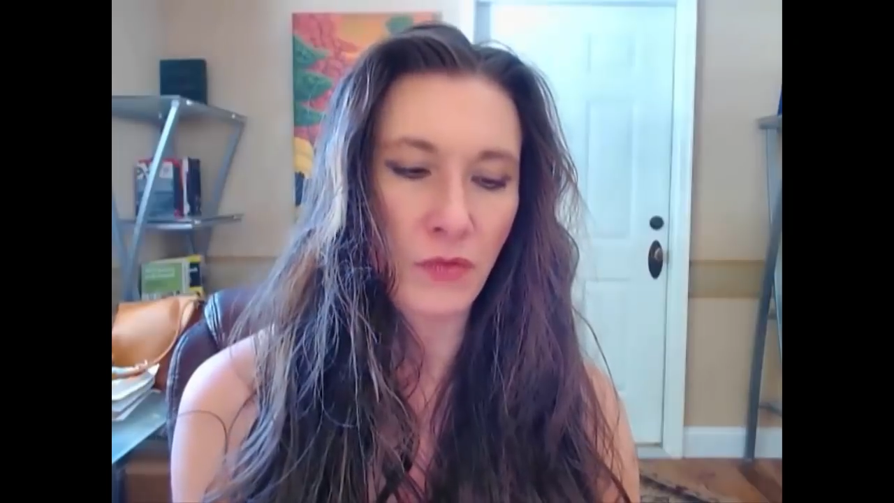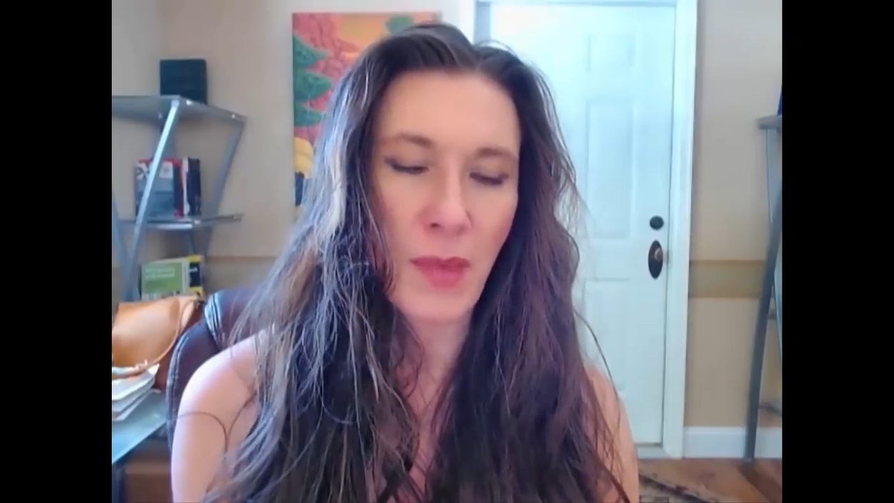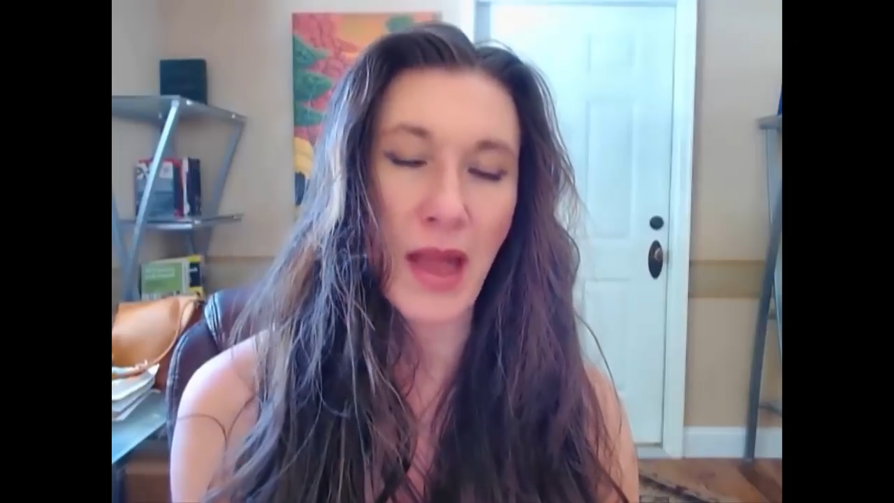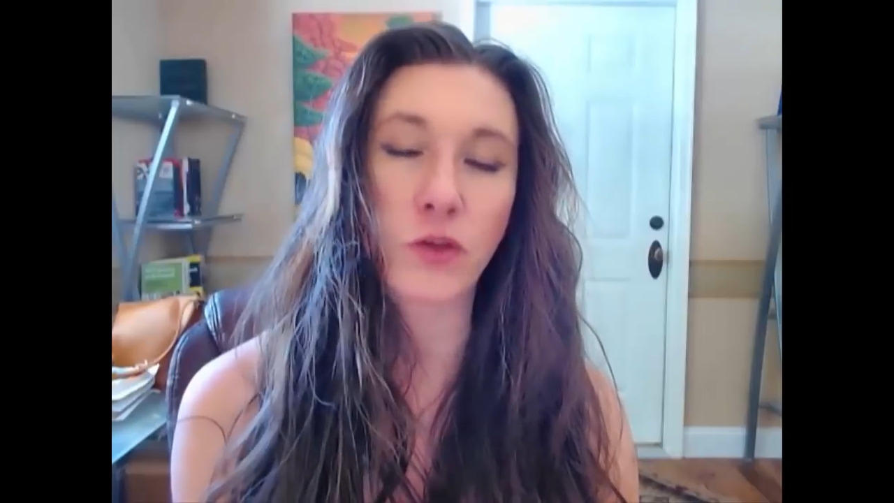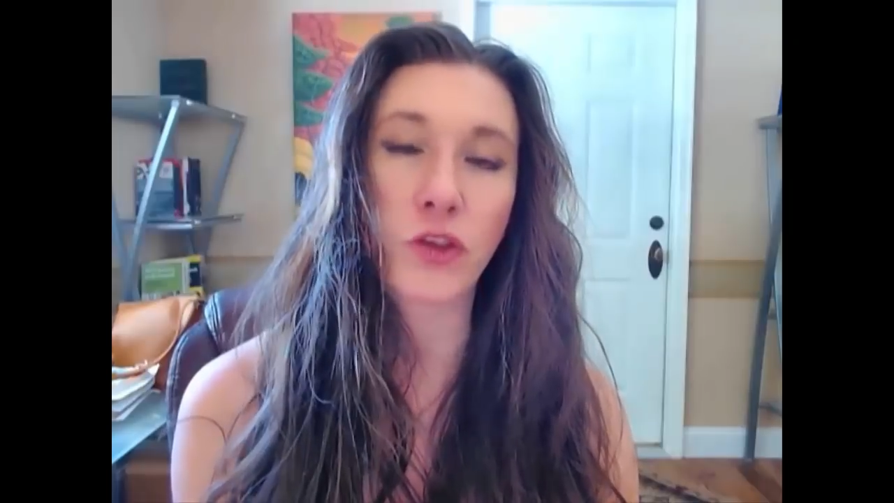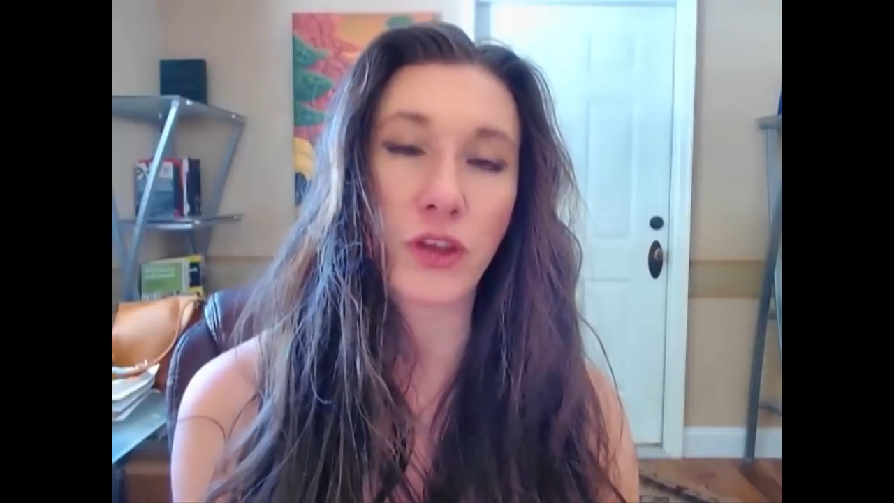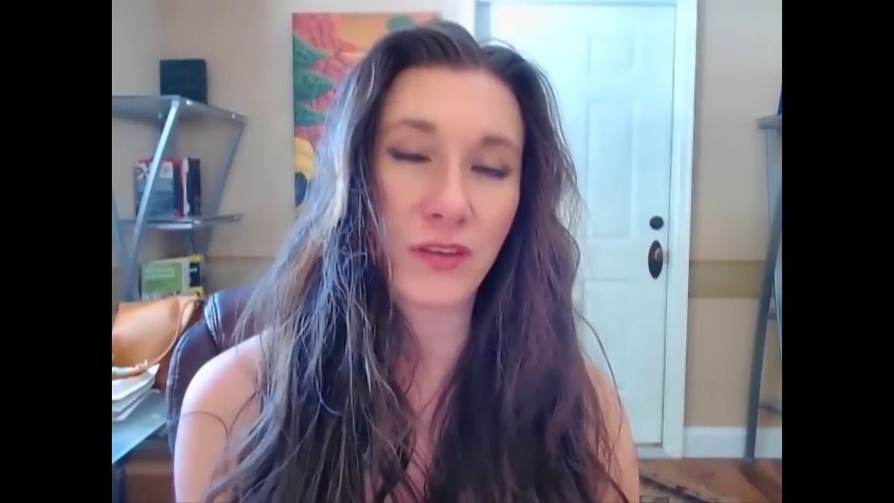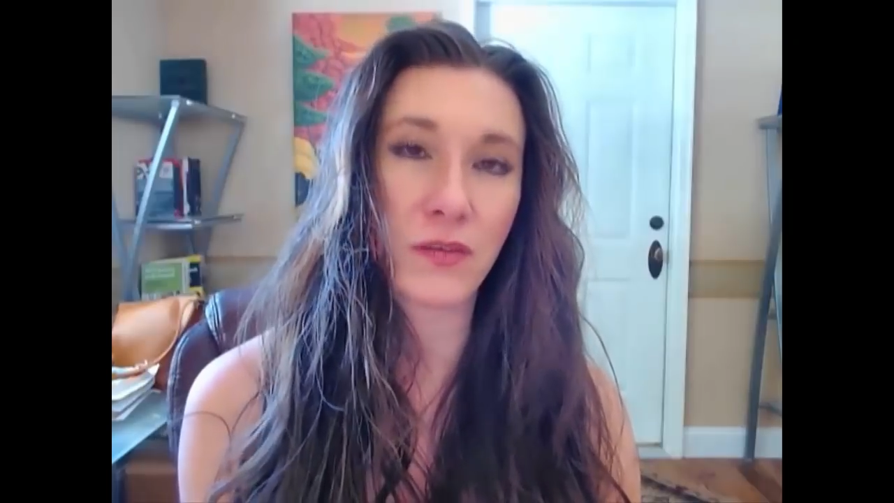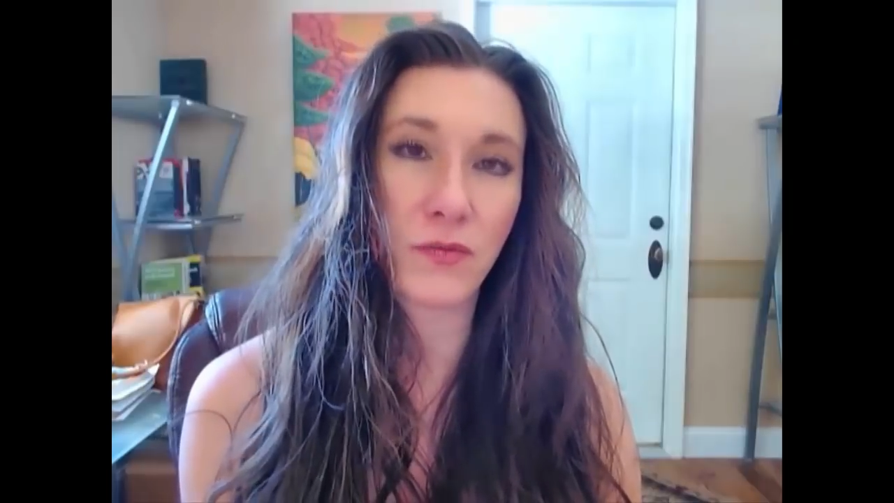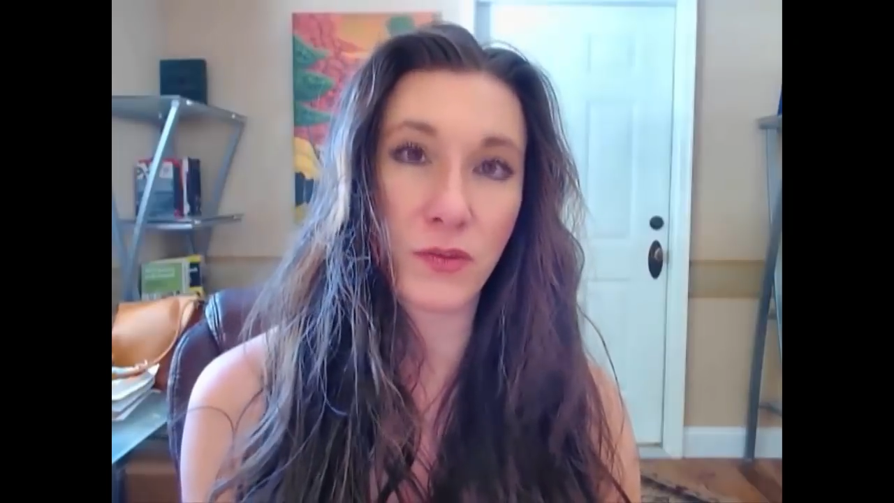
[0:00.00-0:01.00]
actually
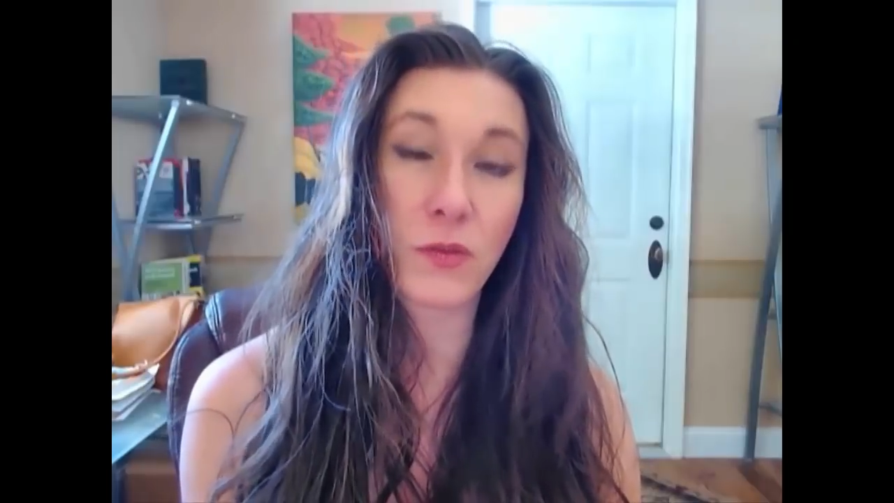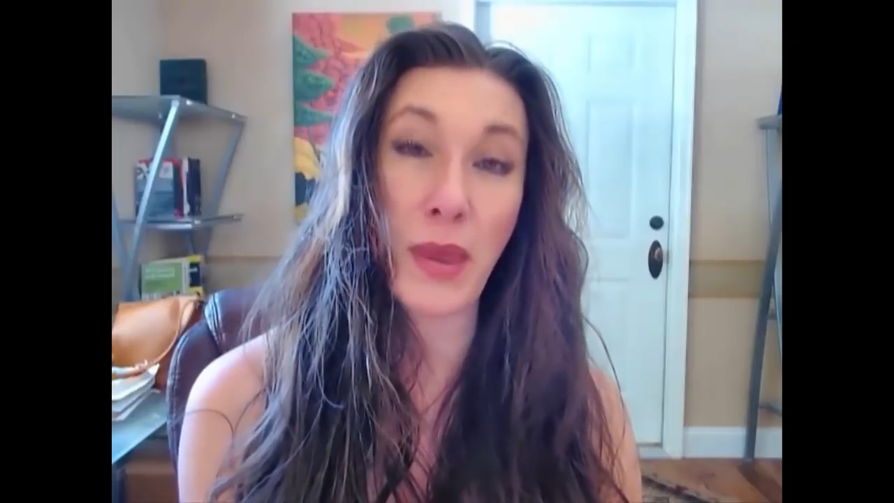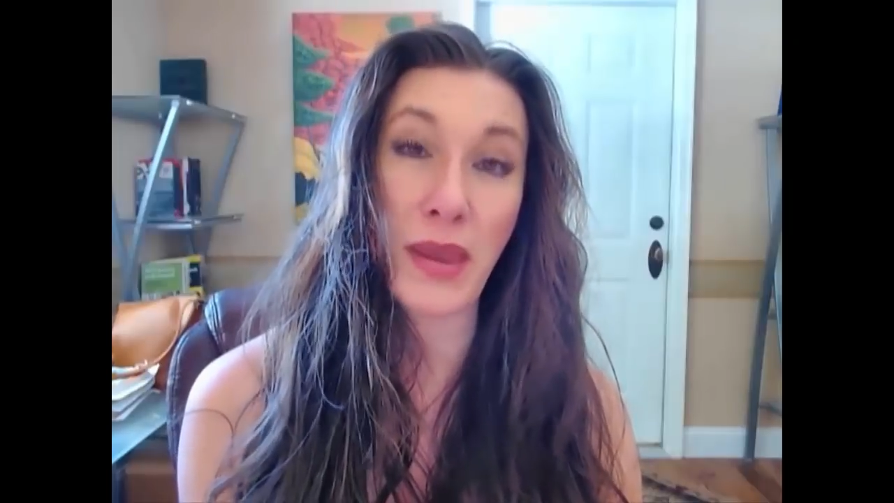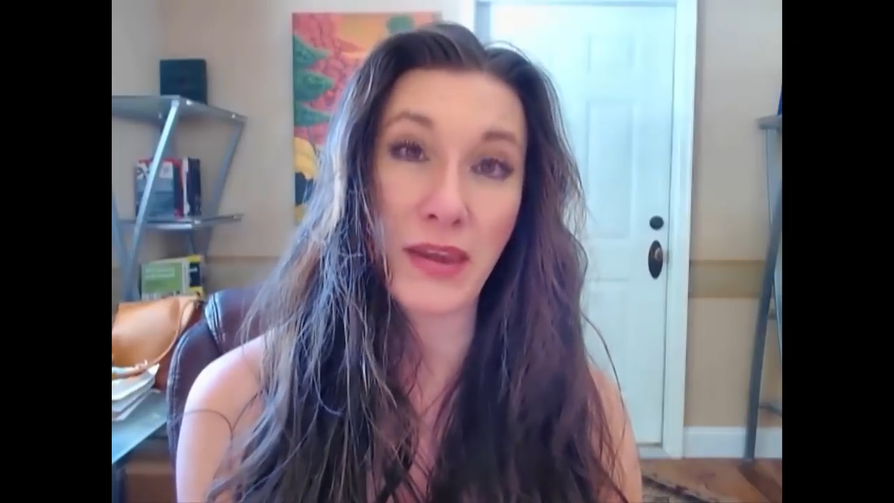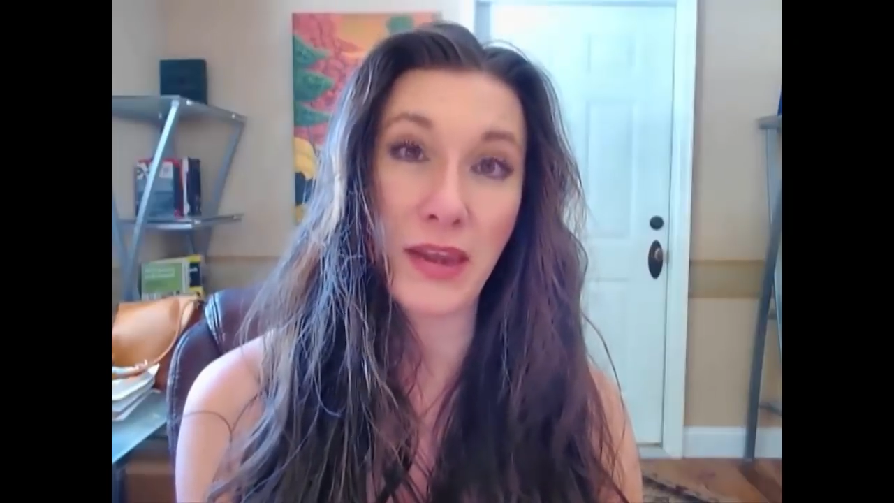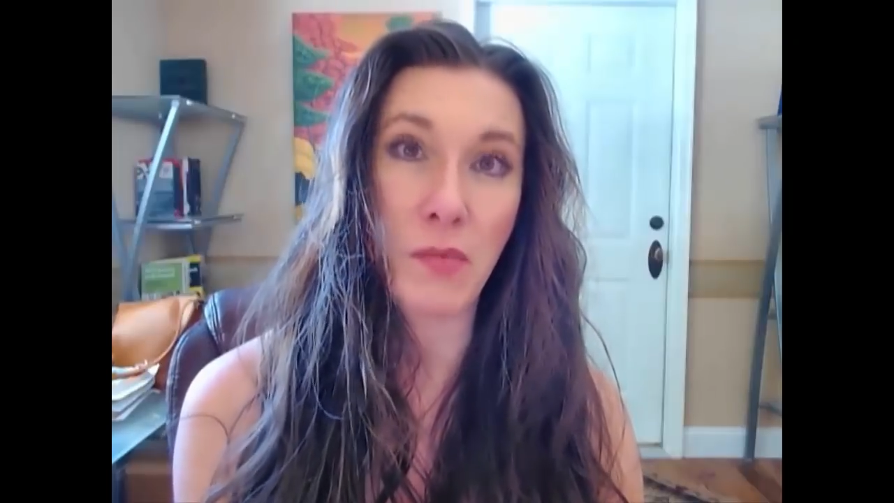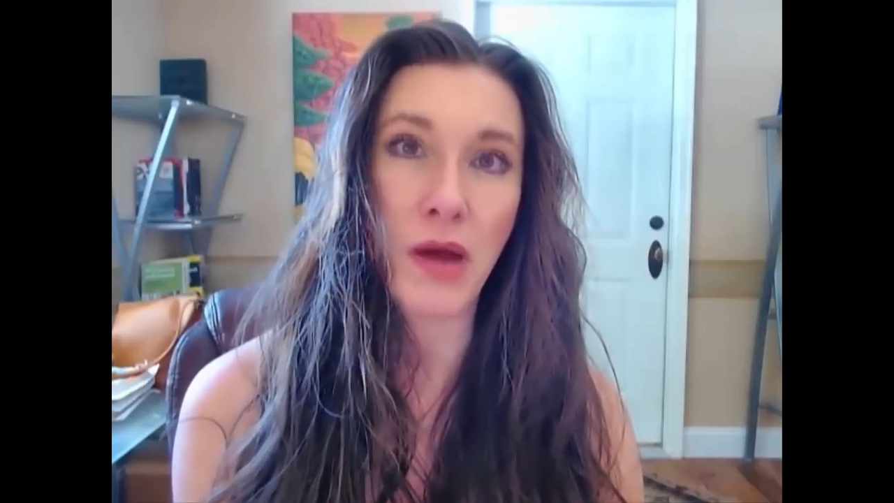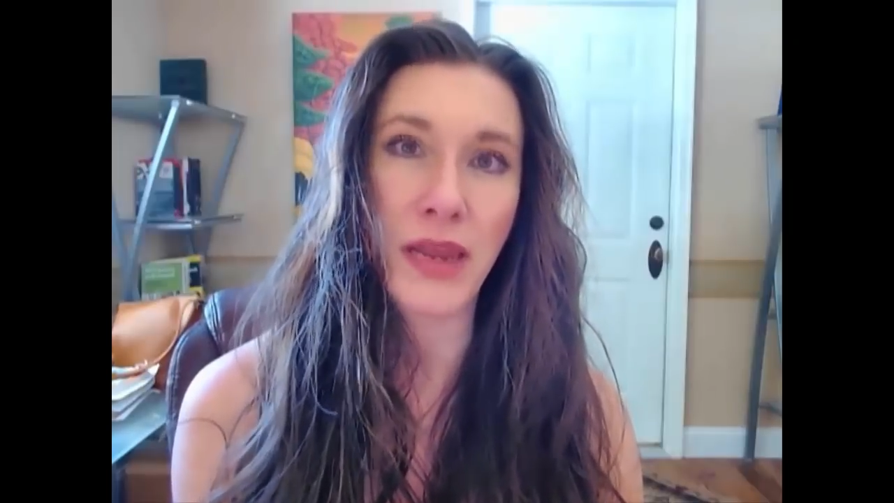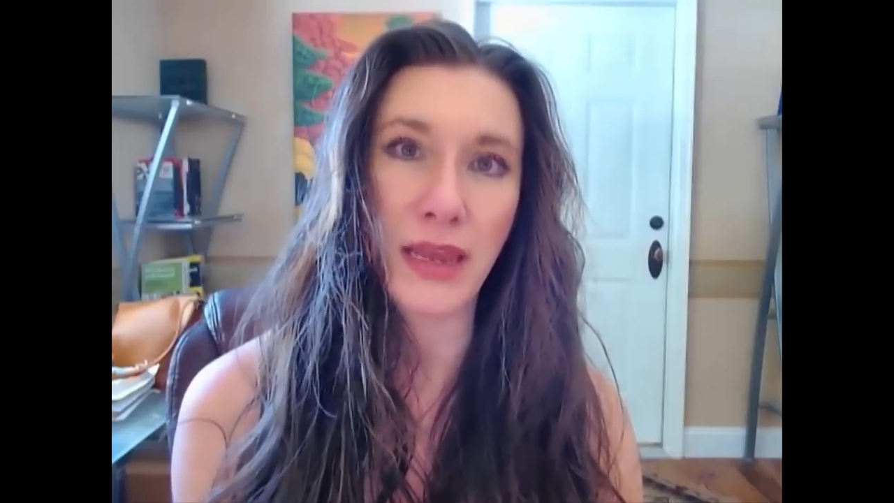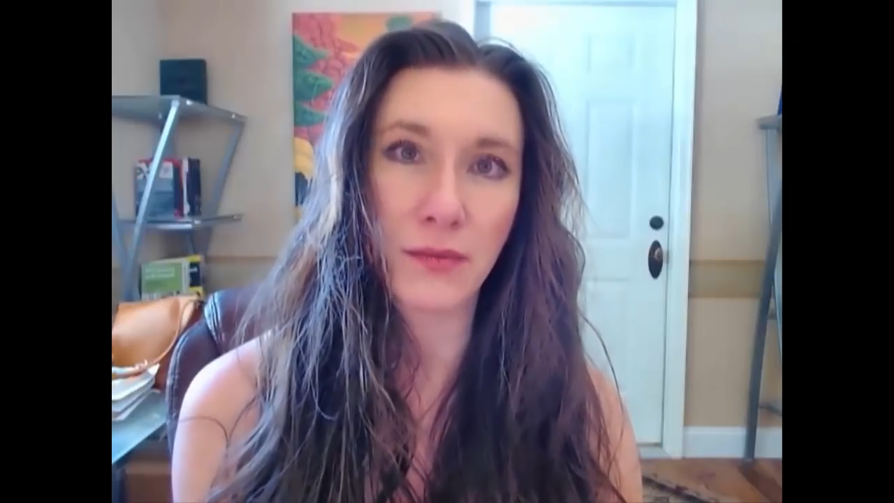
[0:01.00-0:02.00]
spending
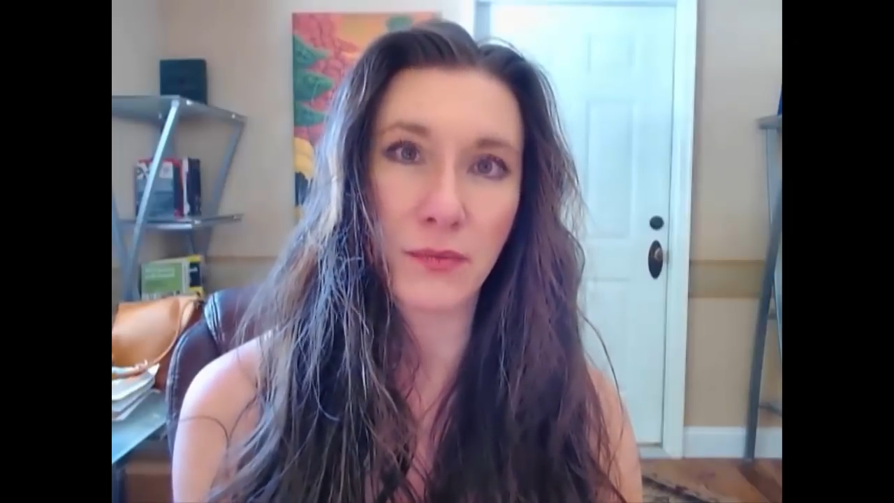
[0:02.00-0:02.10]
money